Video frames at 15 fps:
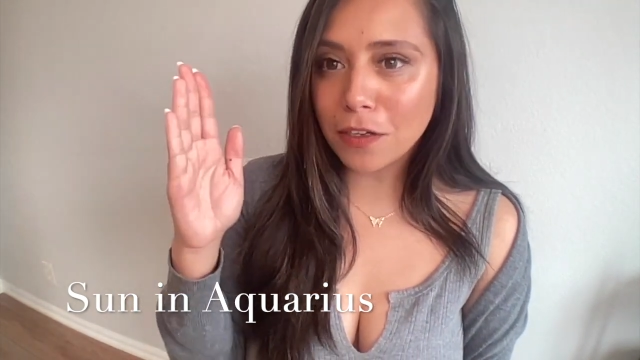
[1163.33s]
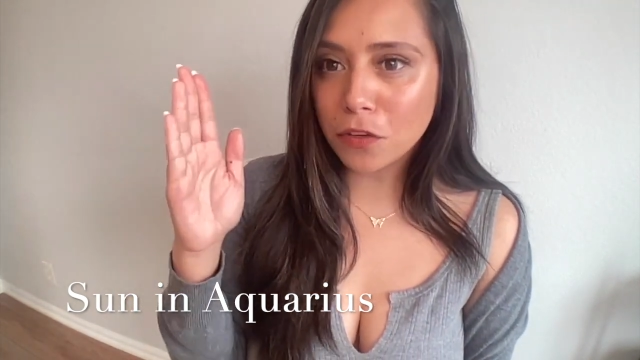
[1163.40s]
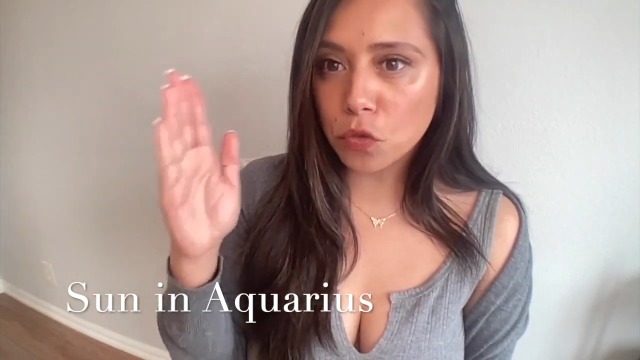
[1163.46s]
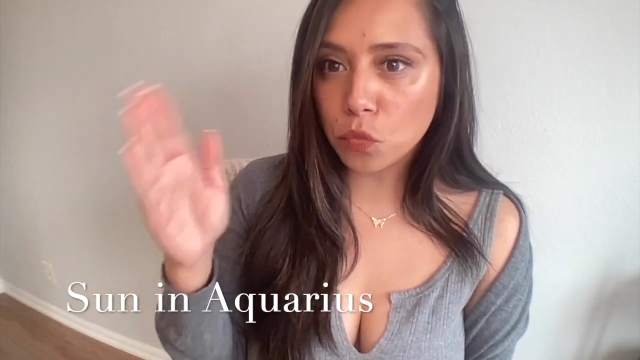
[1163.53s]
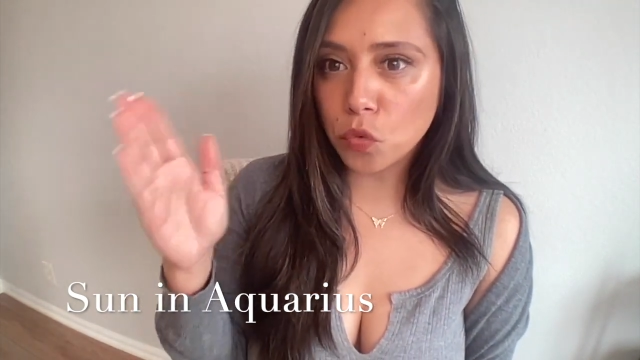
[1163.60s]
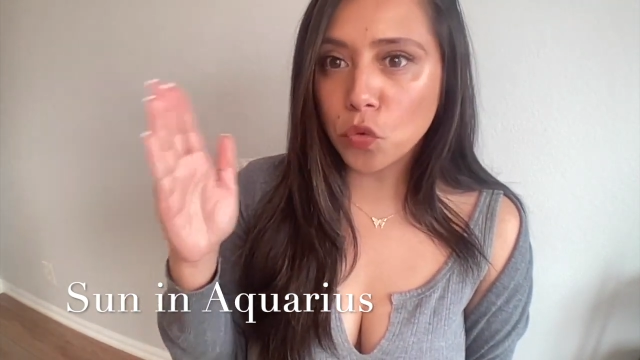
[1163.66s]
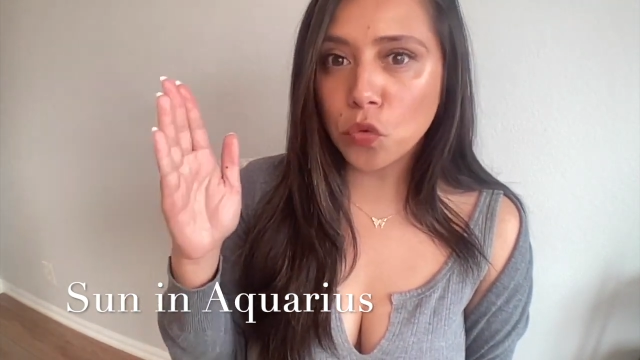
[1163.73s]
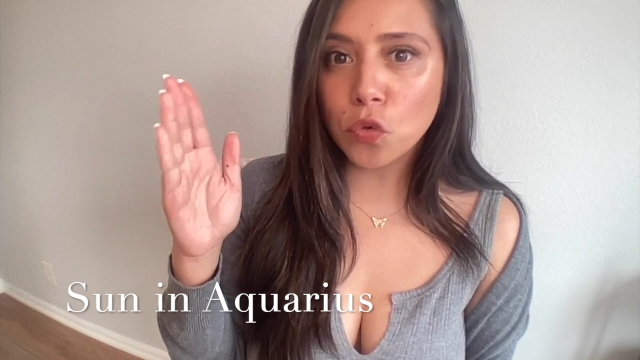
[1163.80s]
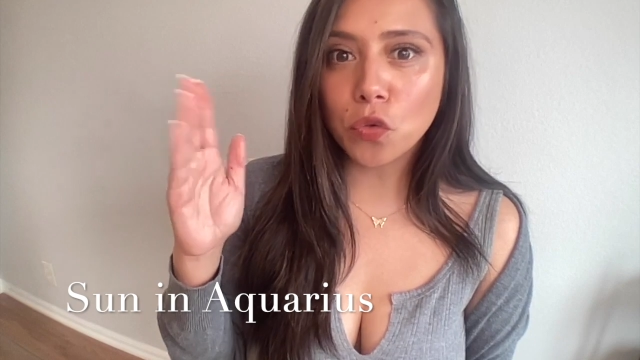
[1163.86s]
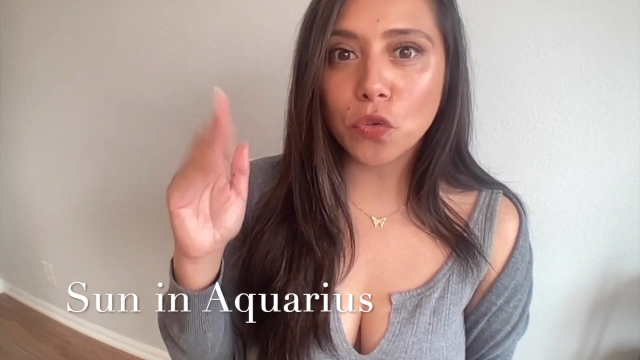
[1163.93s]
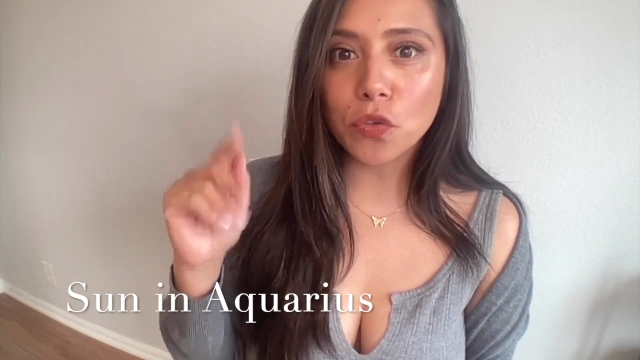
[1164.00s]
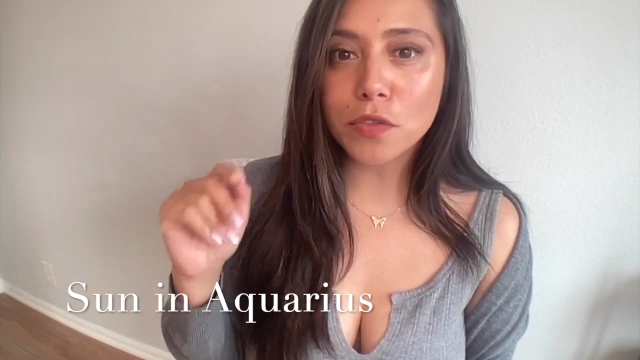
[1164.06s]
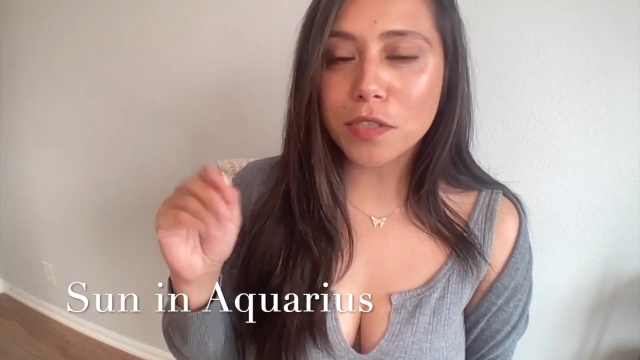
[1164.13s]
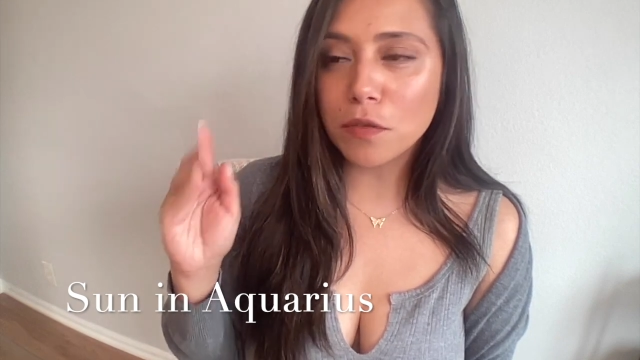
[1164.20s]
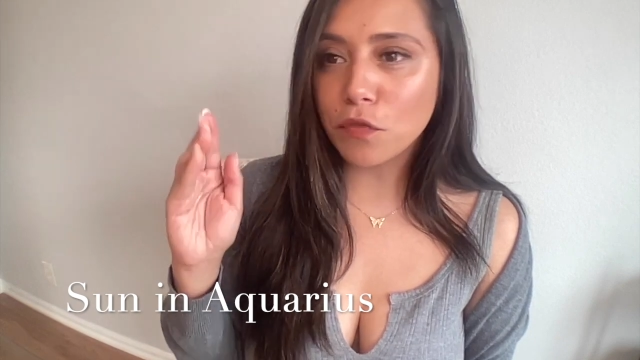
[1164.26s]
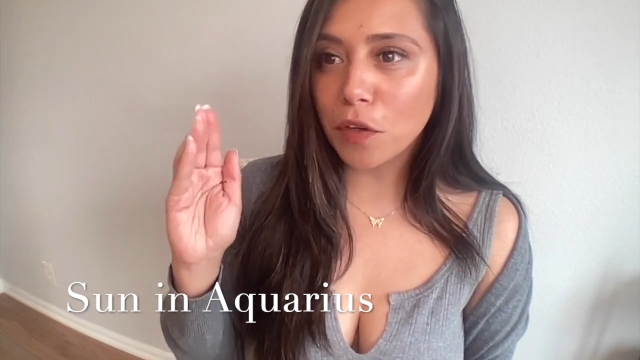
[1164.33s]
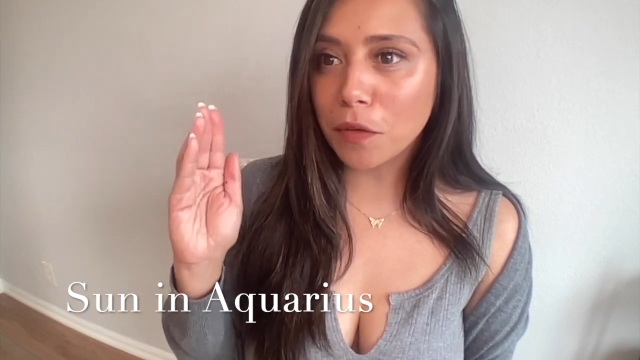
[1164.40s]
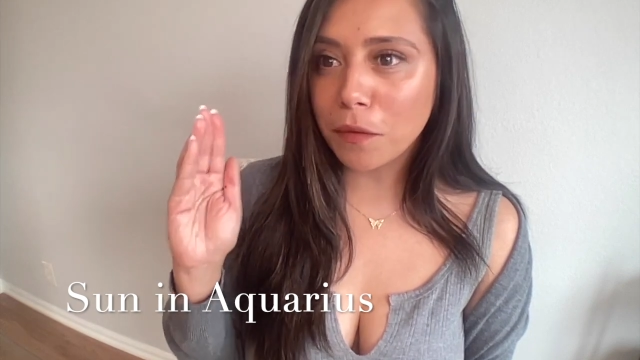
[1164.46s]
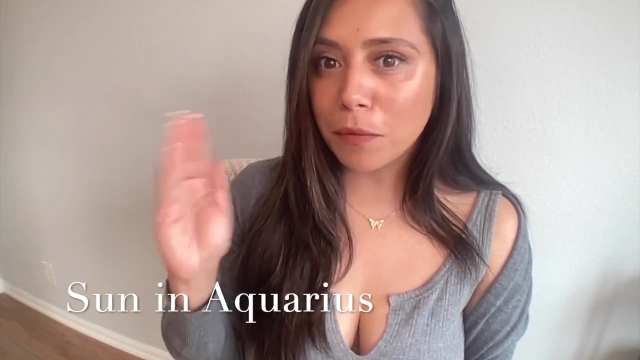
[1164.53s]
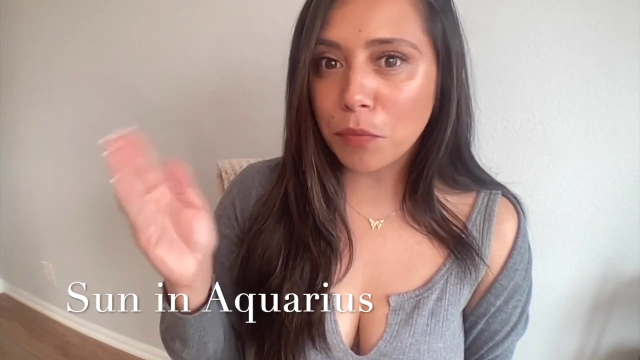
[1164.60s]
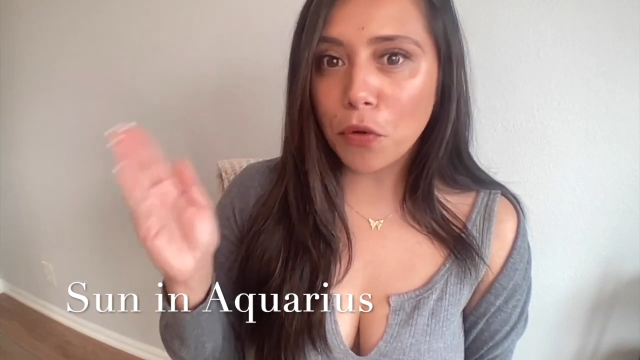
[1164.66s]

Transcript: and the rules and following